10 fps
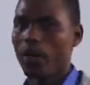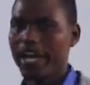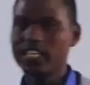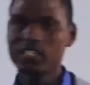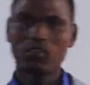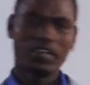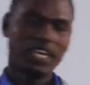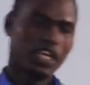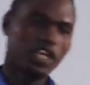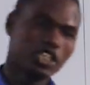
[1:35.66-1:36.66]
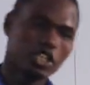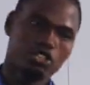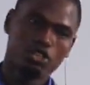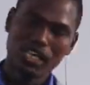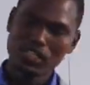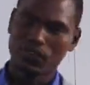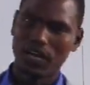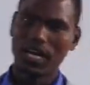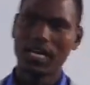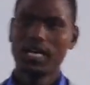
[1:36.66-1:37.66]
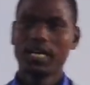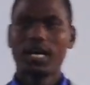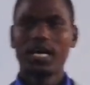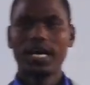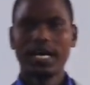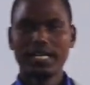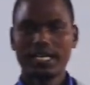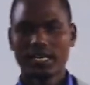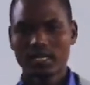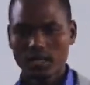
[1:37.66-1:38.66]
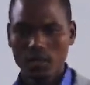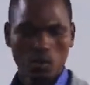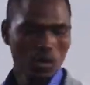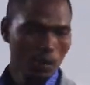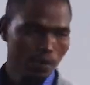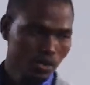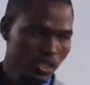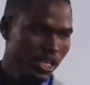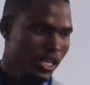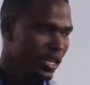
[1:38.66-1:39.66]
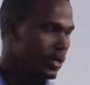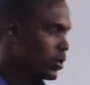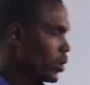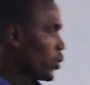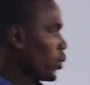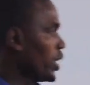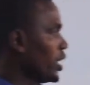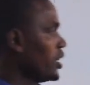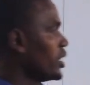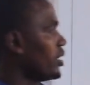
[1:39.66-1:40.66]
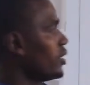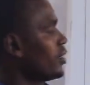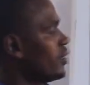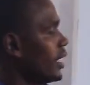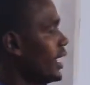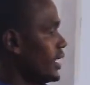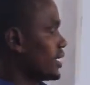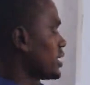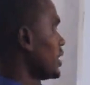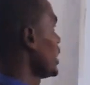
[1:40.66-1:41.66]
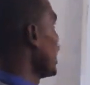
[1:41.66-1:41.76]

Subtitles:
ways of heat transfer, and we'll proceed with the rest.